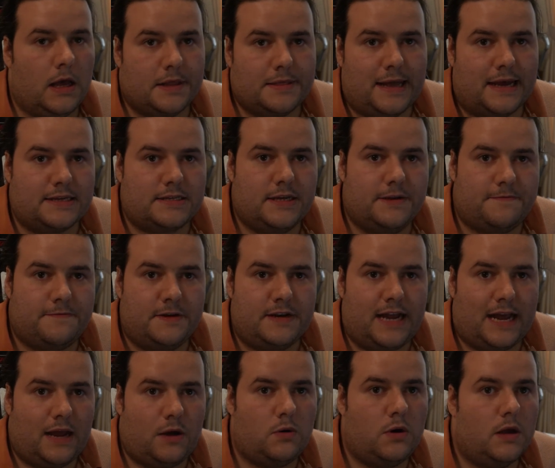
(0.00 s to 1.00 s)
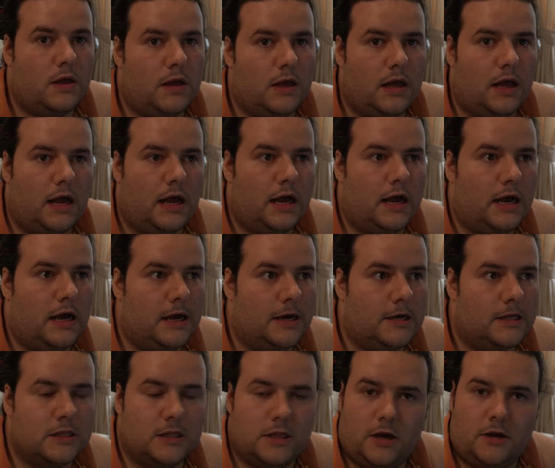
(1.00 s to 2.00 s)
That's it for now.
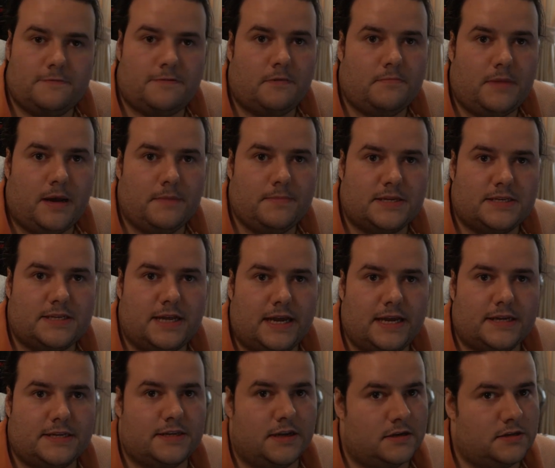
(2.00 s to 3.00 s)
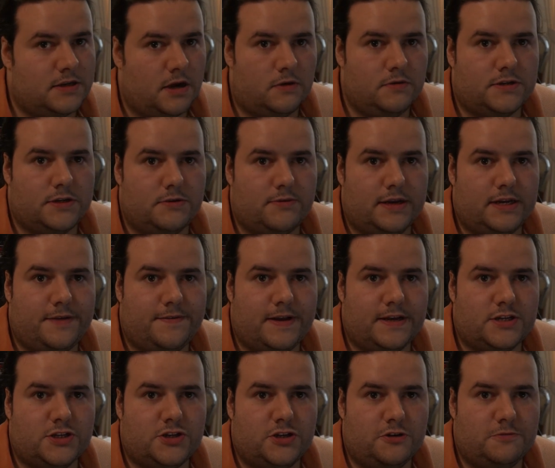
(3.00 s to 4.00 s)
Uh, learn from my mistakes. Don't do anything
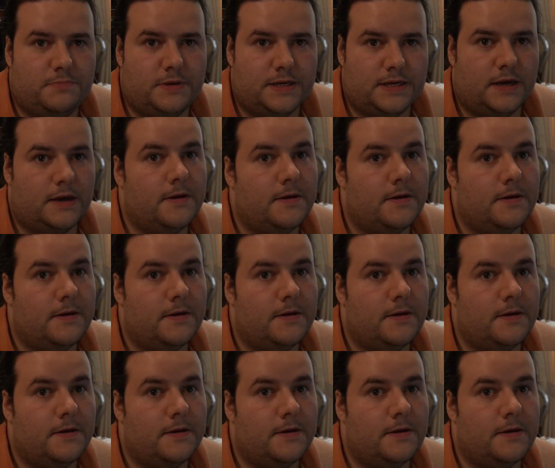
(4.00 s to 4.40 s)
stupid.